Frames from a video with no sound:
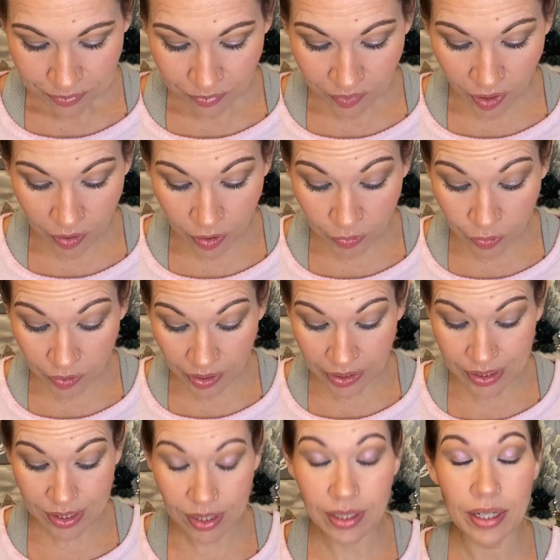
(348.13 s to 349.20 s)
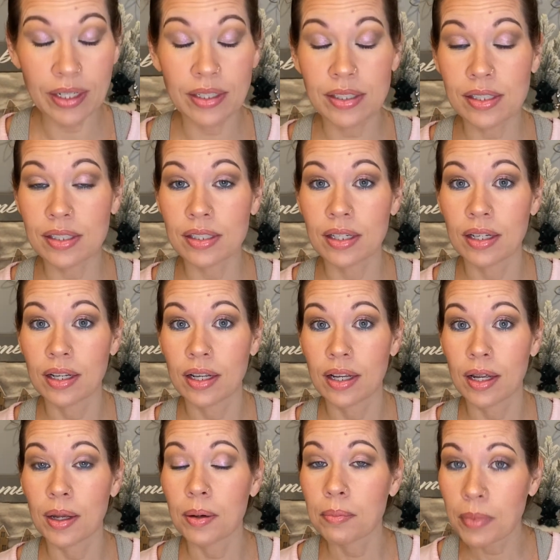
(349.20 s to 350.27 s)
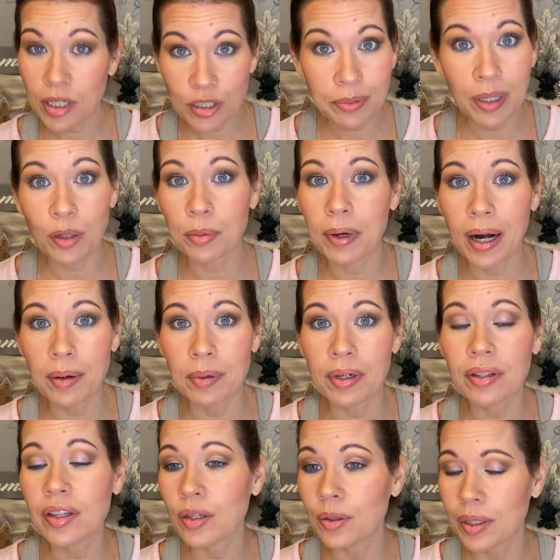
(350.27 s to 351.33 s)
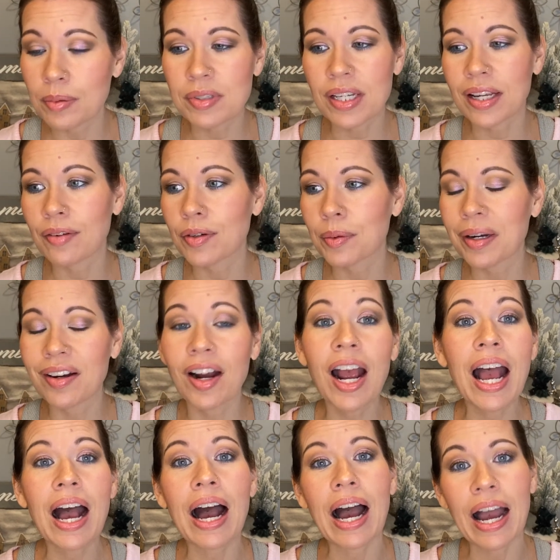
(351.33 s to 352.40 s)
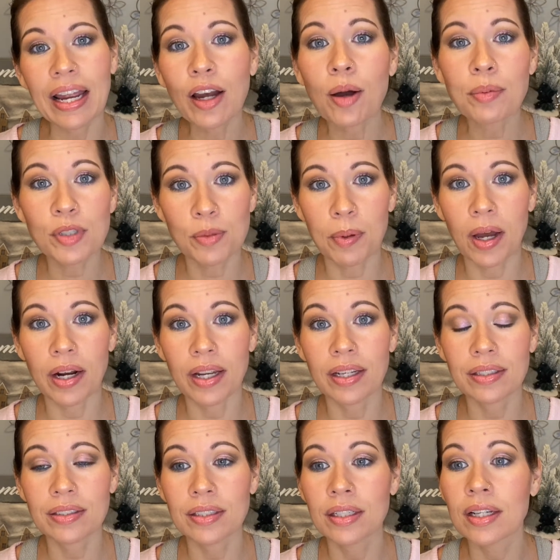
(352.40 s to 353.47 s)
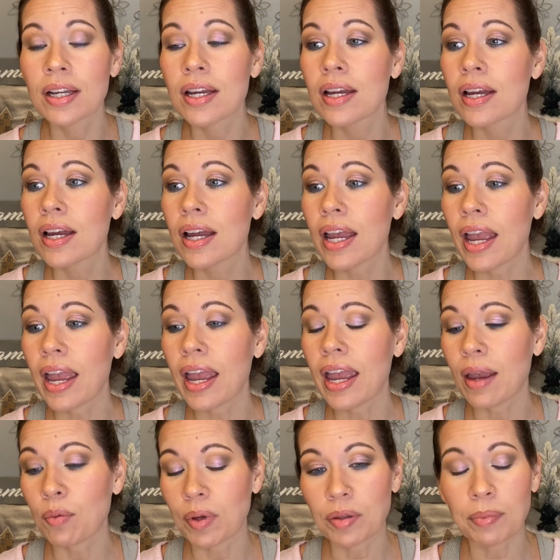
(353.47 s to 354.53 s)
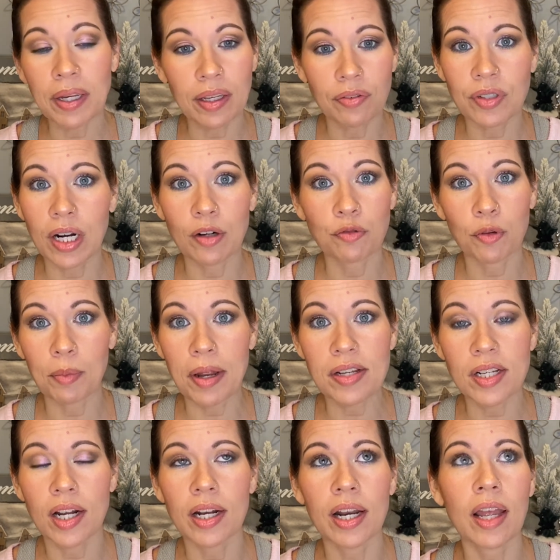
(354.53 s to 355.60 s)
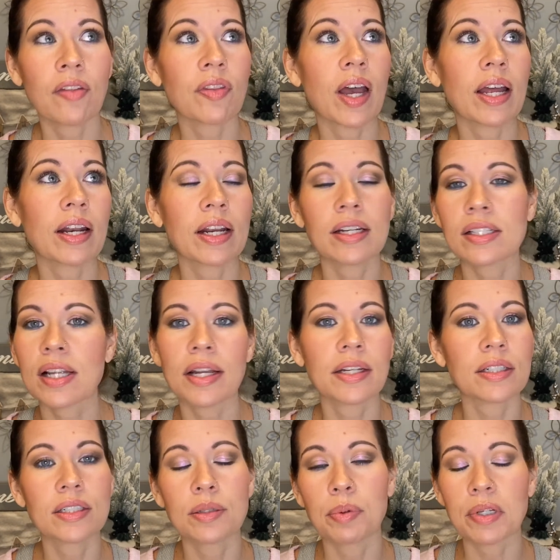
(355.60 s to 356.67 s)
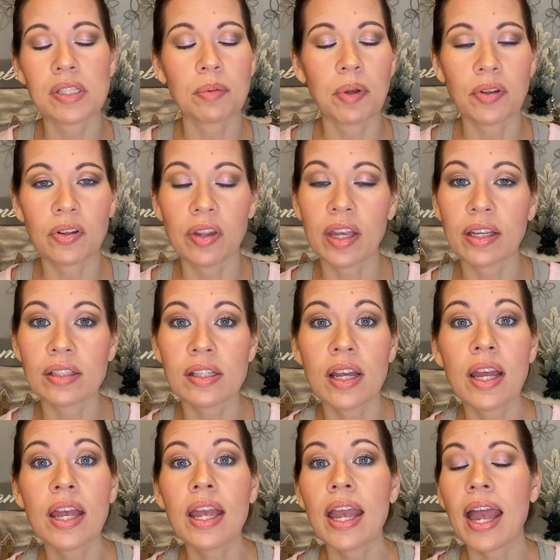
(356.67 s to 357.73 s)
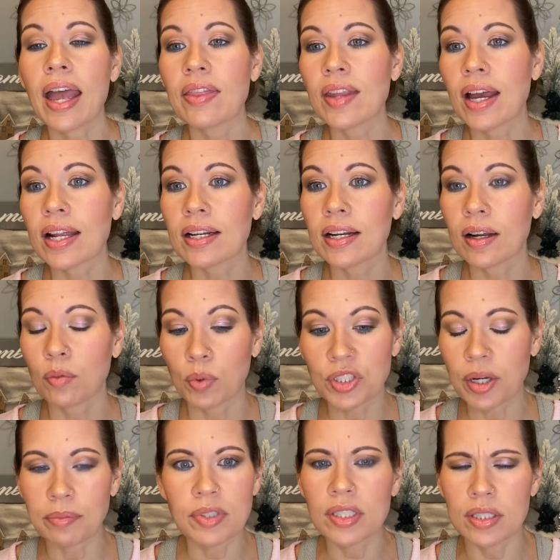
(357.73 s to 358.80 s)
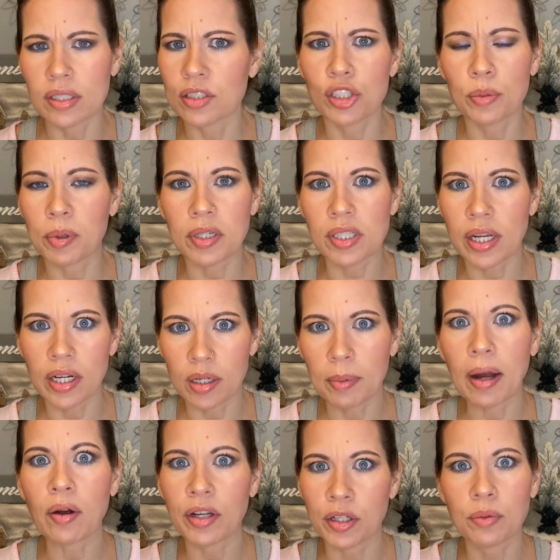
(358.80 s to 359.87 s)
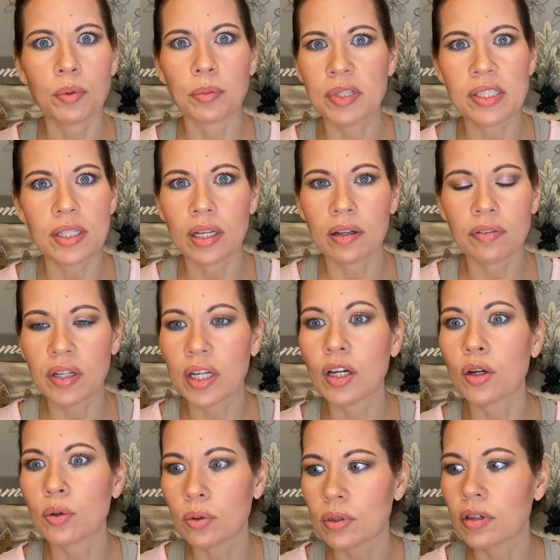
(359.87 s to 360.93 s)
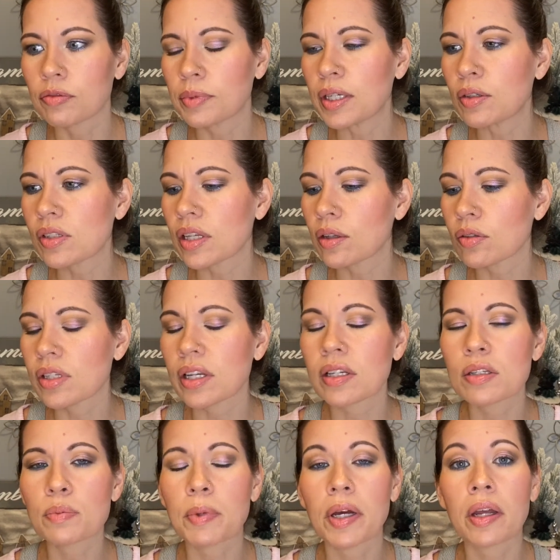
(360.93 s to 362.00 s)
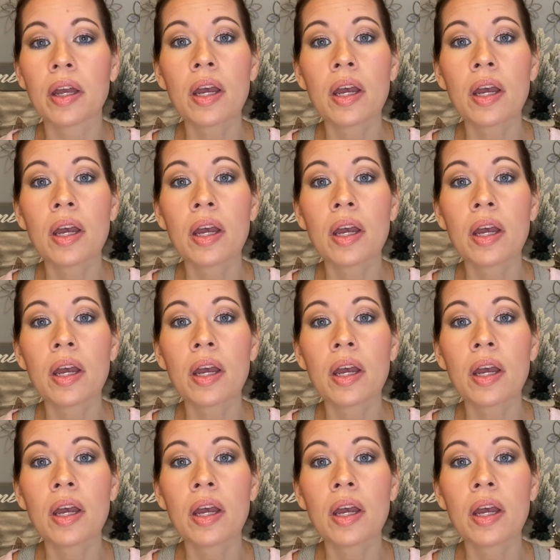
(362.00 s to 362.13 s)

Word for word: Another thing is the NYX marshmallow primer that you keep seeing everywhere. I almost bought it with my gift card for my son, and then I decided to pick some other things, and then, which I'm super excited about, and you will be seeing a video of me using those things, but